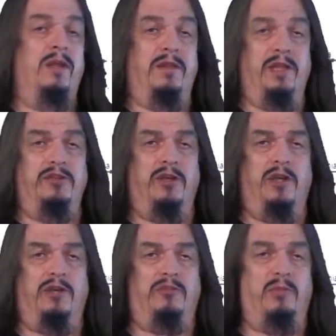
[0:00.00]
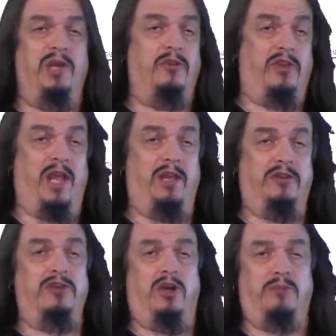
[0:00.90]
Then dogs, bears,
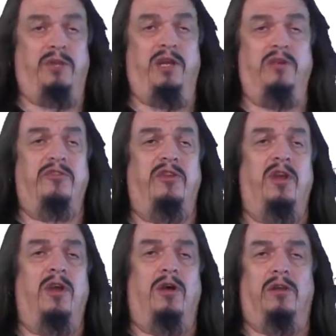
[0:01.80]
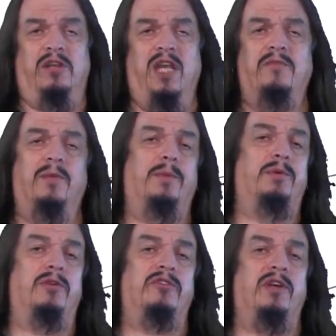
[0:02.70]
and dog bears all came from a
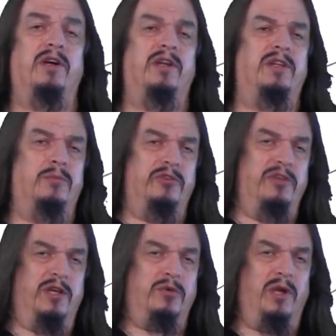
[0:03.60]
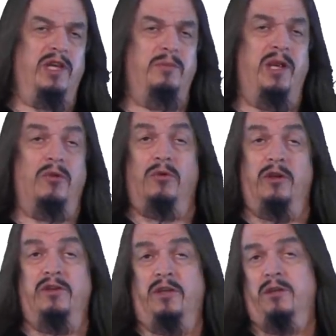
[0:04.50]
procyon that was not quite a bear
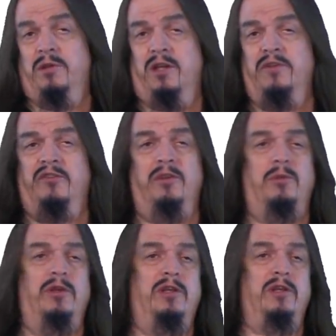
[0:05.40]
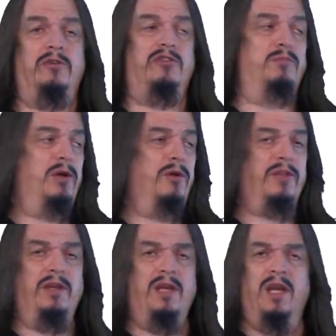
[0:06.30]
or a dog, but obviously pretty close to
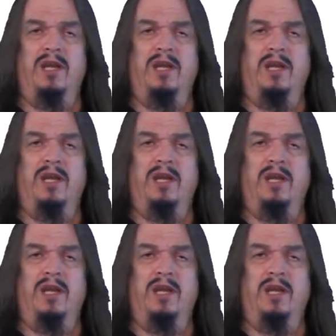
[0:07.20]
both, and